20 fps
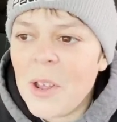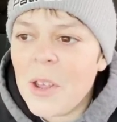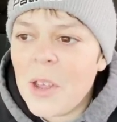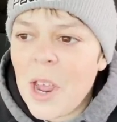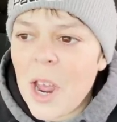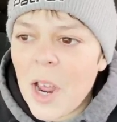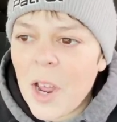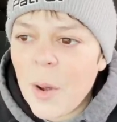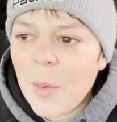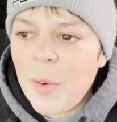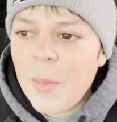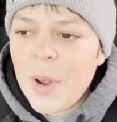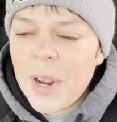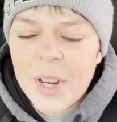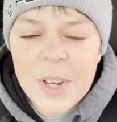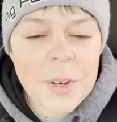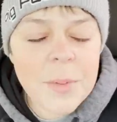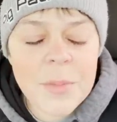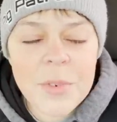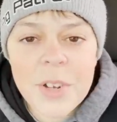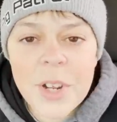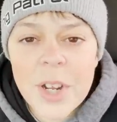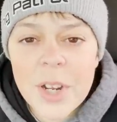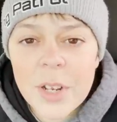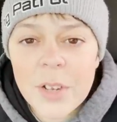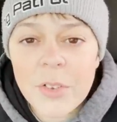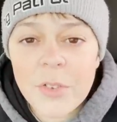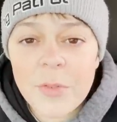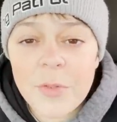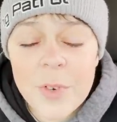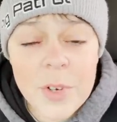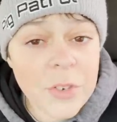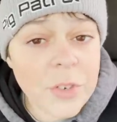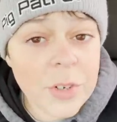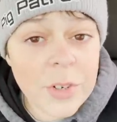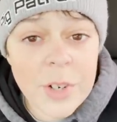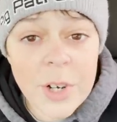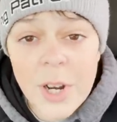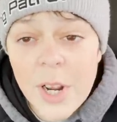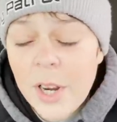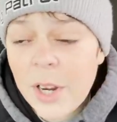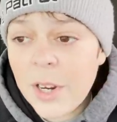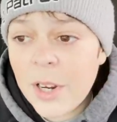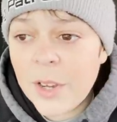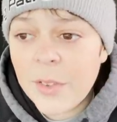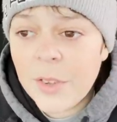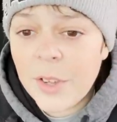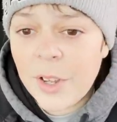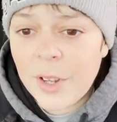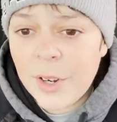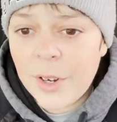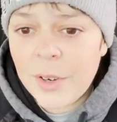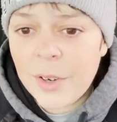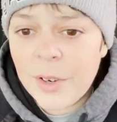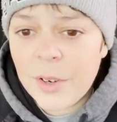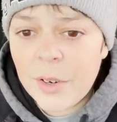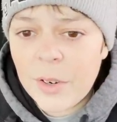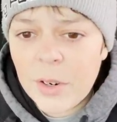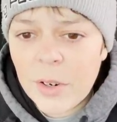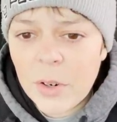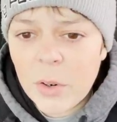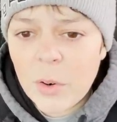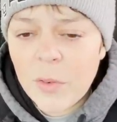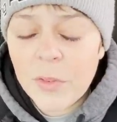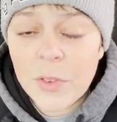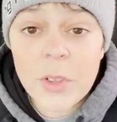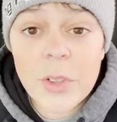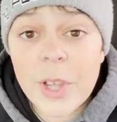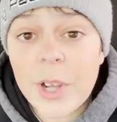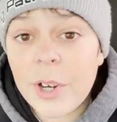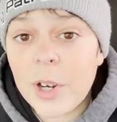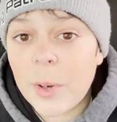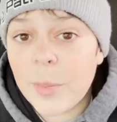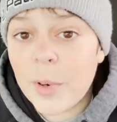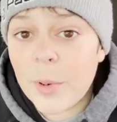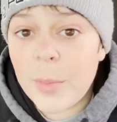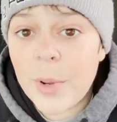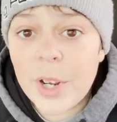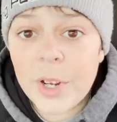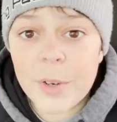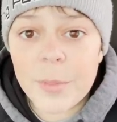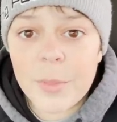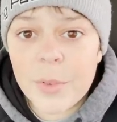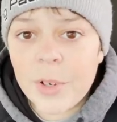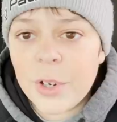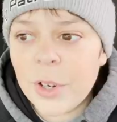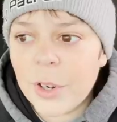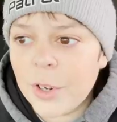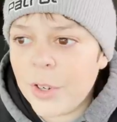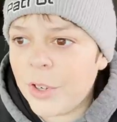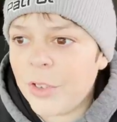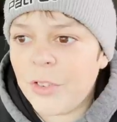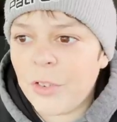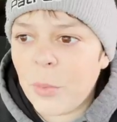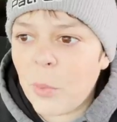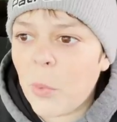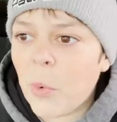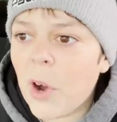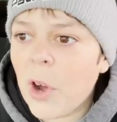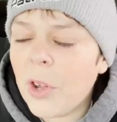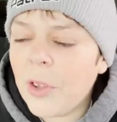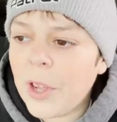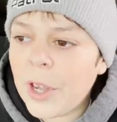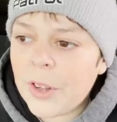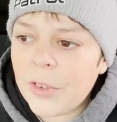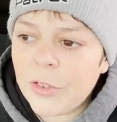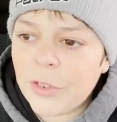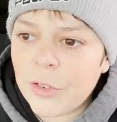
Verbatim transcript: yeah, I'm gonna make him take us fishing today, and then hopefully later I'm gonna make him cook us some walleyes.